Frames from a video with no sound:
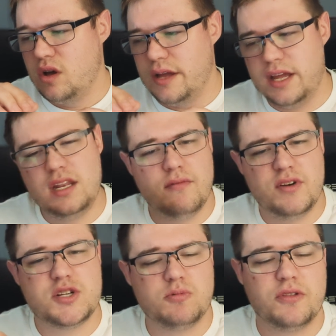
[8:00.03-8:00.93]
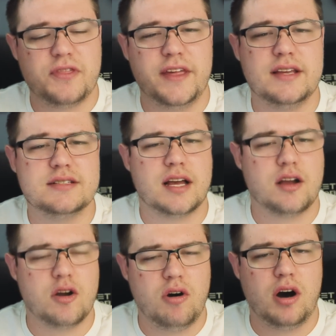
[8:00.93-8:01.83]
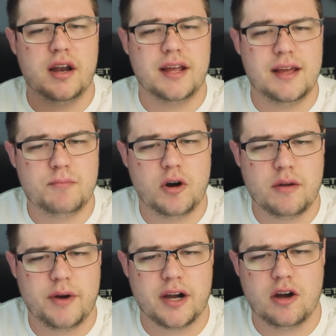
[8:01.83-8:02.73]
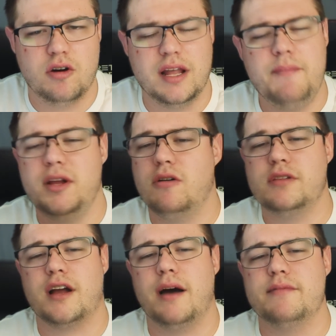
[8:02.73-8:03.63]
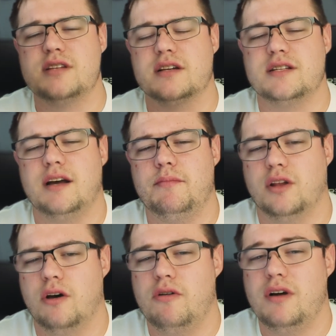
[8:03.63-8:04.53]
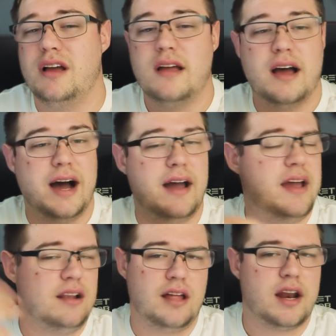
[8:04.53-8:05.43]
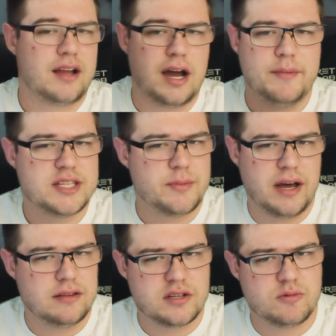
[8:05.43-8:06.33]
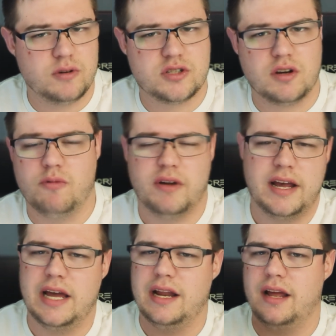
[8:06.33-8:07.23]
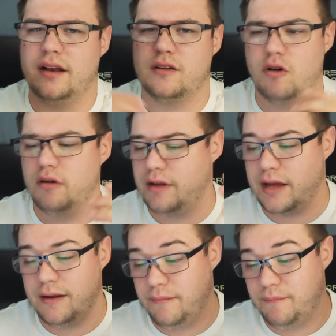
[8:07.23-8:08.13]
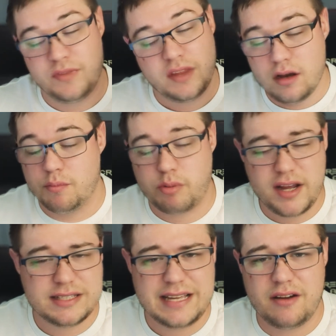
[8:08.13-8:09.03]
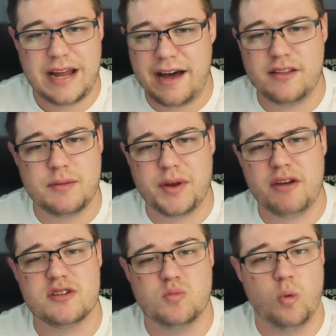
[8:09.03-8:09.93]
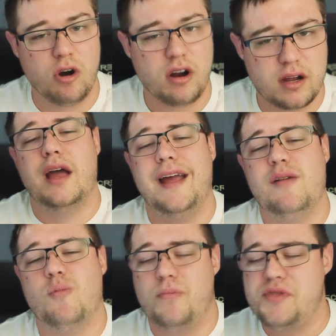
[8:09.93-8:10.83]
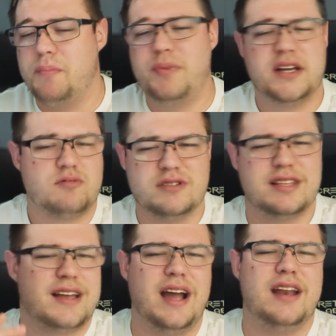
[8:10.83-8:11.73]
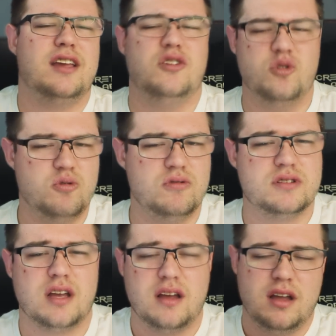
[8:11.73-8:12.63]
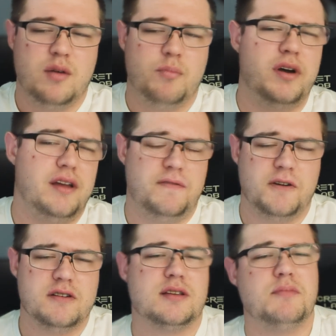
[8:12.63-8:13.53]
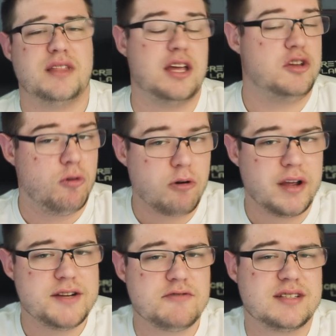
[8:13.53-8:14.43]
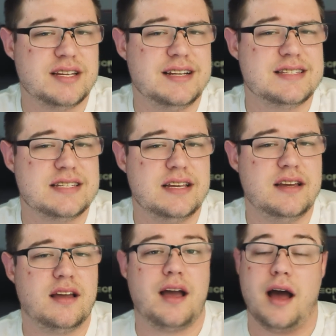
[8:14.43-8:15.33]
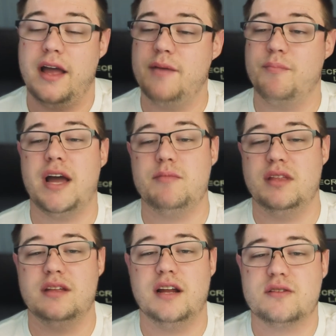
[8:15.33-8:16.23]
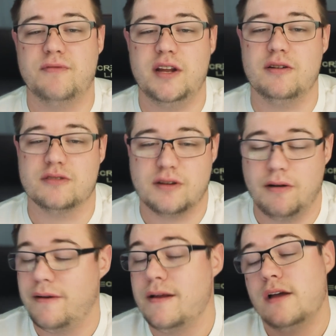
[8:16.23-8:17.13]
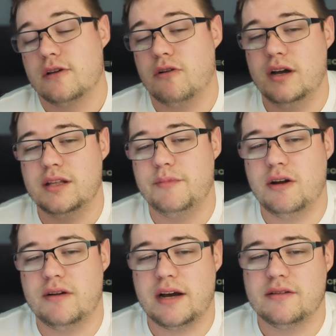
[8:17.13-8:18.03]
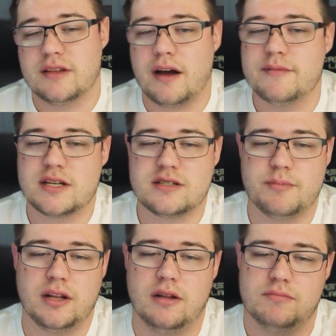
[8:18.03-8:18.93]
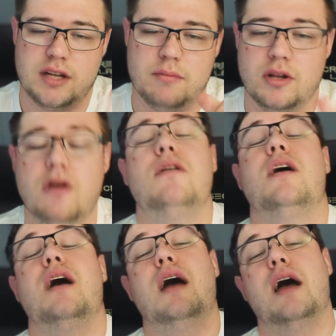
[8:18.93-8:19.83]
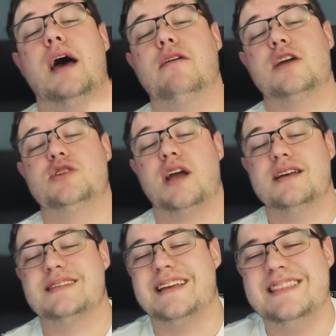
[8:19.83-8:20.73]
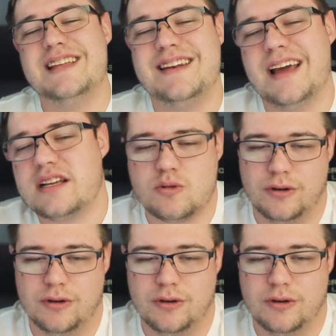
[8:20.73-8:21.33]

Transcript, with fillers: individual things that go on in Pokemon Go, let me know in the comment section down below. I had a lot of comments about this one, so I went ahead and go ahead and break down how the berries work and the best ones to kind of use. But if there is something that you're interested in seeing, it might be the next video. So go ahead, let me know down in the comment section below, down below. And I'll catch you guys in the next